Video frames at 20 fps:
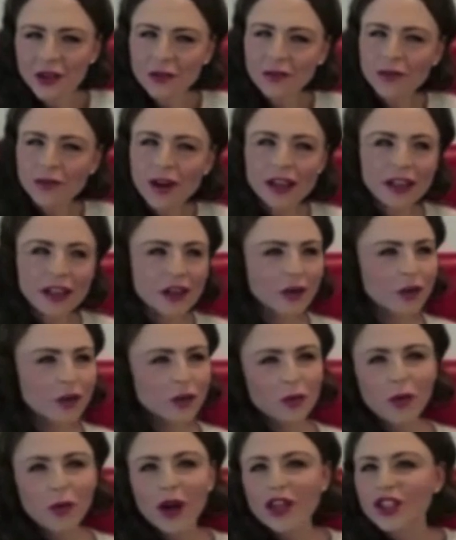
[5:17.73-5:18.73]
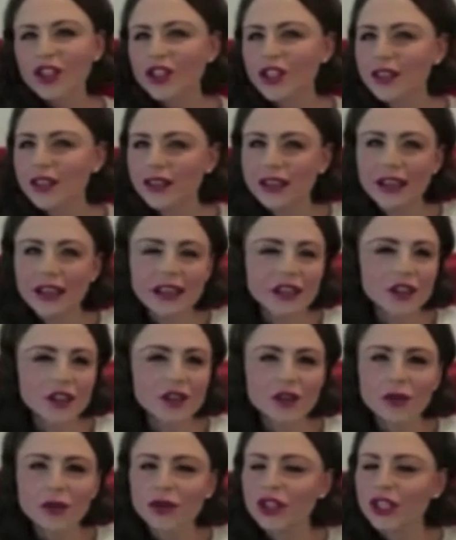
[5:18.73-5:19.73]
Finding why she
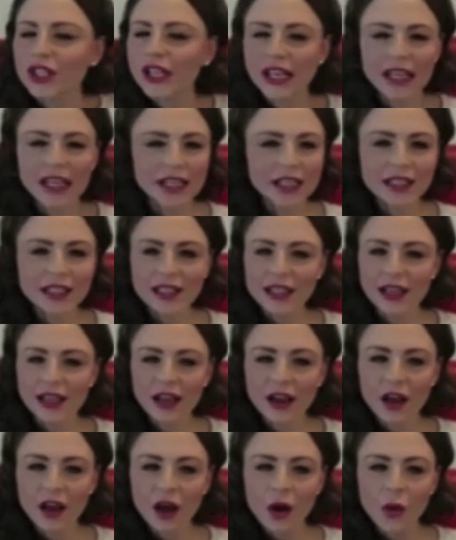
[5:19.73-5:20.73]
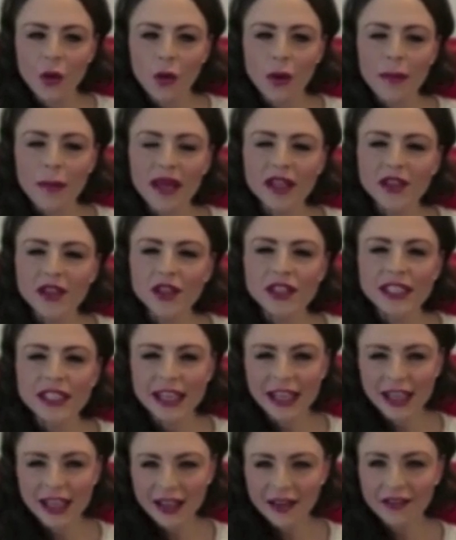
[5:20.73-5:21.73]
is who she is and what makes her
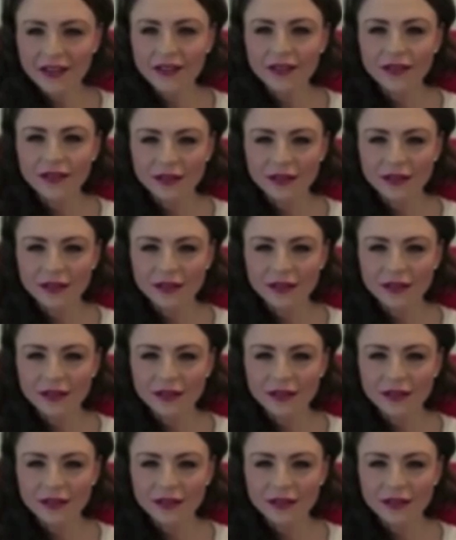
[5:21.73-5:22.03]
tick.